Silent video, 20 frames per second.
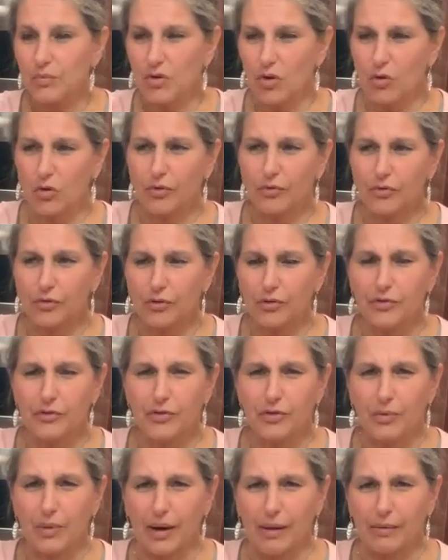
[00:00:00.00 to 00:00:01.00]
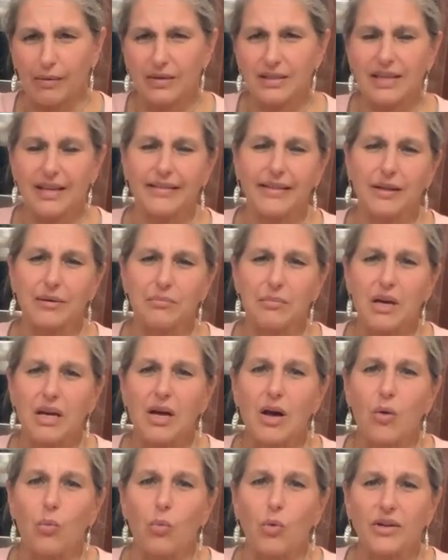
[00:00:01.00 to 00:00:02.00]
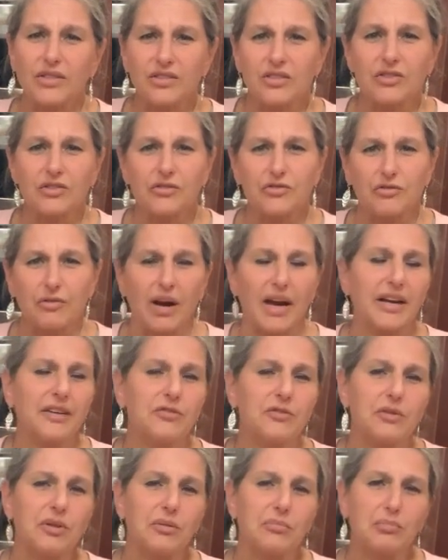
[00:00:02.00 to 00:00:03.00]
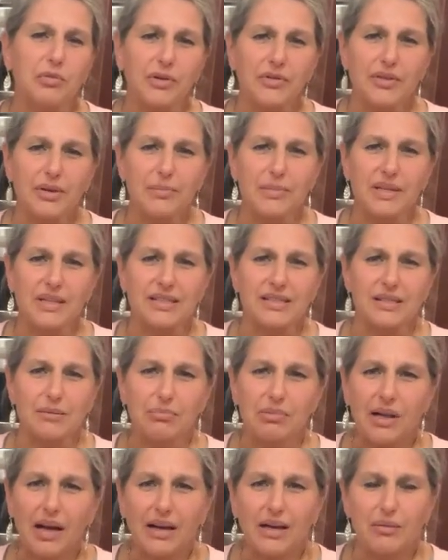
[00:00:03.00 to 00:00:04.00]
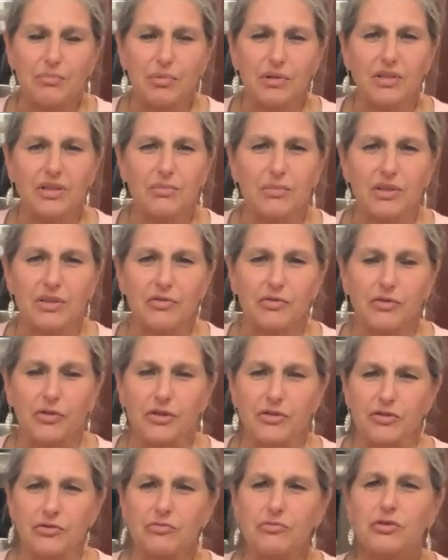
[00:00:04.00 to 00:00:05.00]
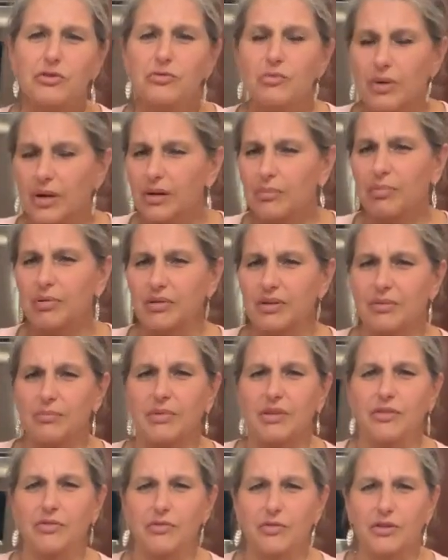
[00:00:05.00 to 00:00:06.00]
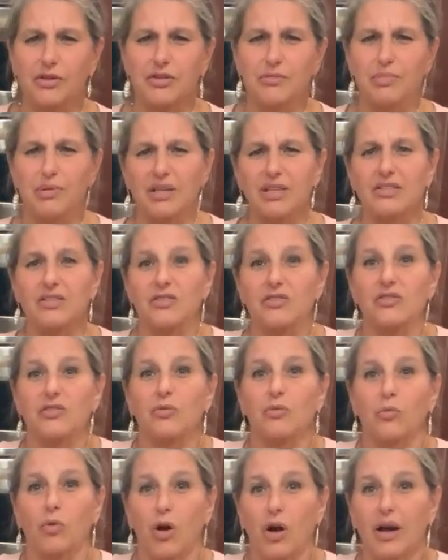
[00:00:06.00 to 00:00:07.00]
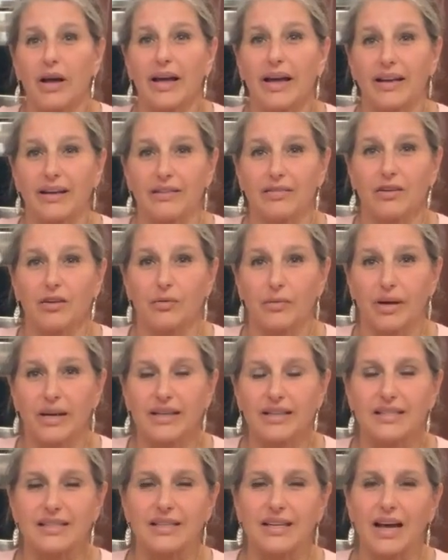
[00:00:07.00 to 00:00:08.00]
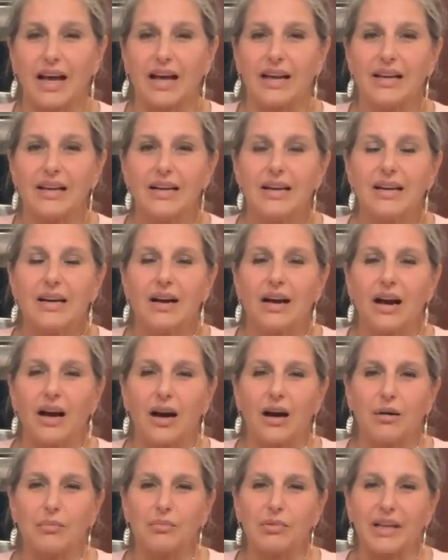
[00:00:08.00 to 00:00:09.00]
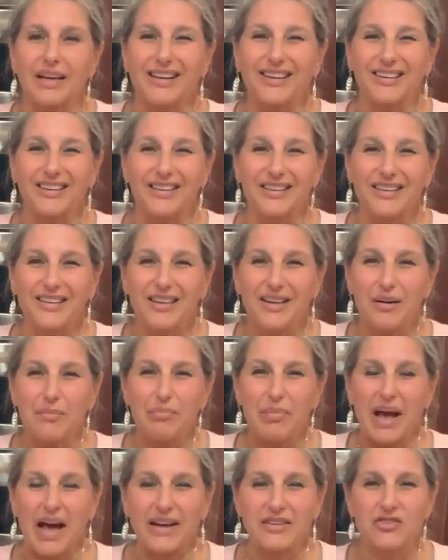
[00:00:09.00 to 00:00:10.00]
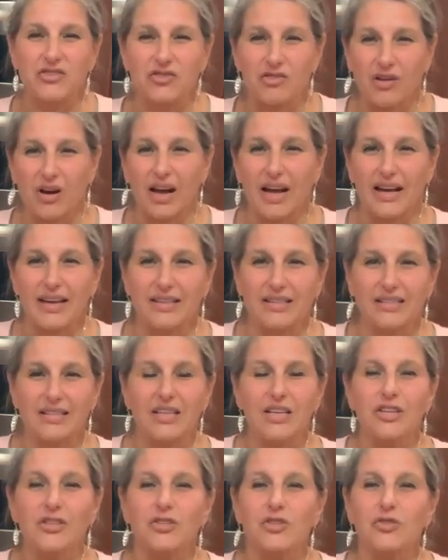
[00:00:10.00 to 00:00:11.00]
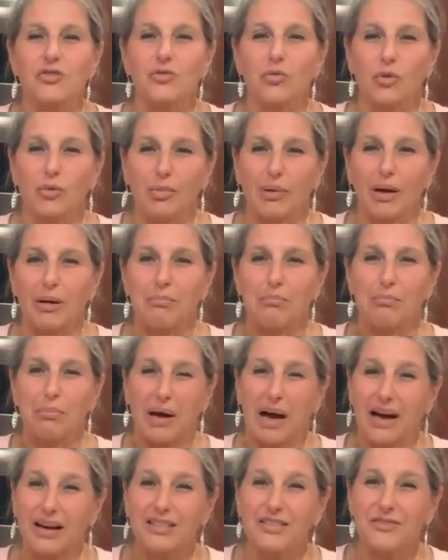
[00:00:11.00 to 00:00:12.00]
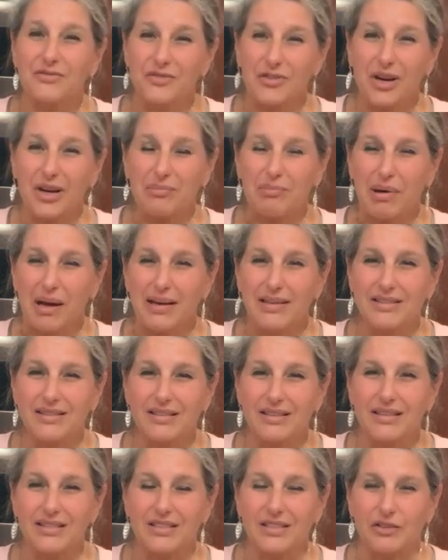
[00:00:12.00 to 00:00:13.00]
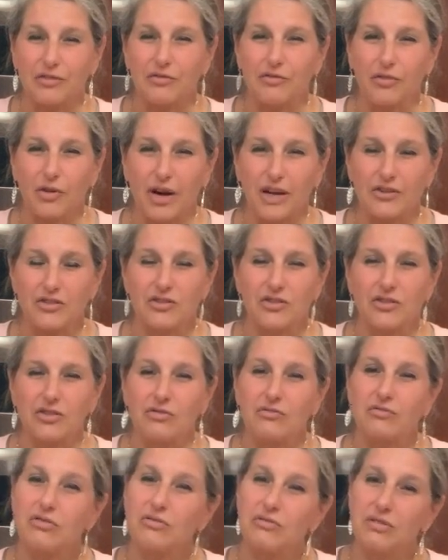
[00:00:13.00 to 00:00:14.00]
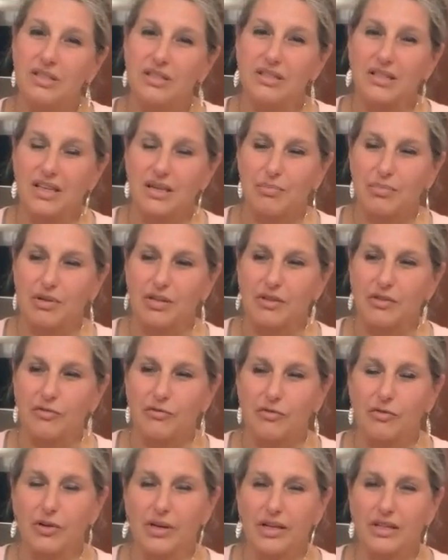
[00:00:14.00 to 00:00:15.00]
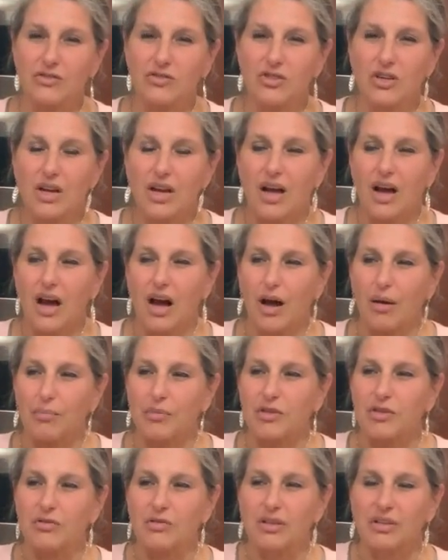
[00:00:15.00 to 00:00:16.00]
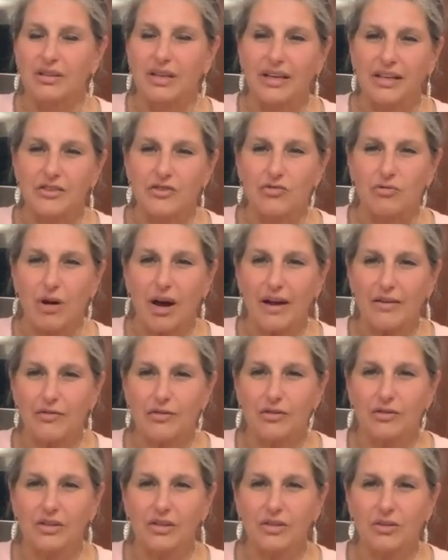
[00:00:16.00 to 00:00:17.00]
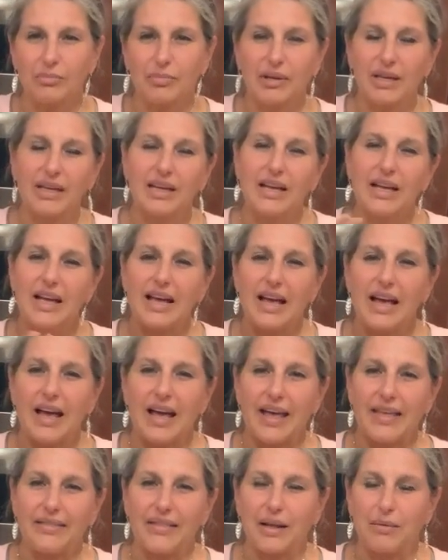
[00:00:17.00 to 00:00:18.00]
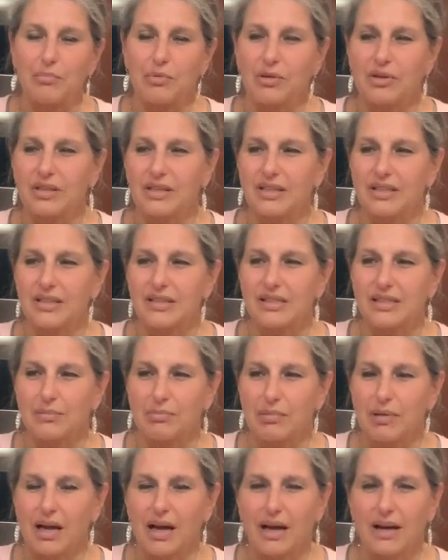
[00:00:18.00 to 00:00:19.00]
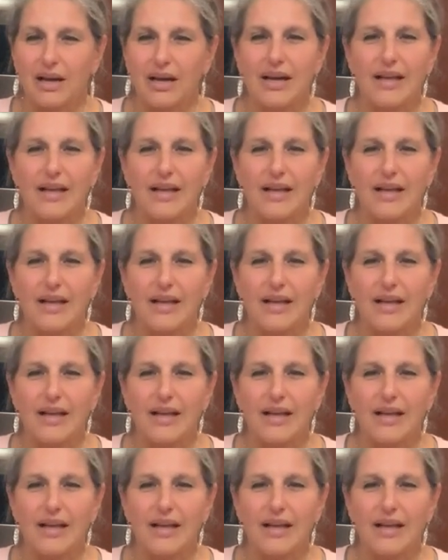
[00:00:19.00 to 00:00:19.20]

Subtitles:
or for a few hours, and then once they're dry, you can put them in a Ziploc and put them in the fridge. You do want to put them in the fridge because there's a raw egg in there, right? It's not like a pasteurized store-bought box of dried pasta. It's the fresh. So you do need to keep it in the fridge, but you can let it dry for a little bit and then put it in a Ziploc.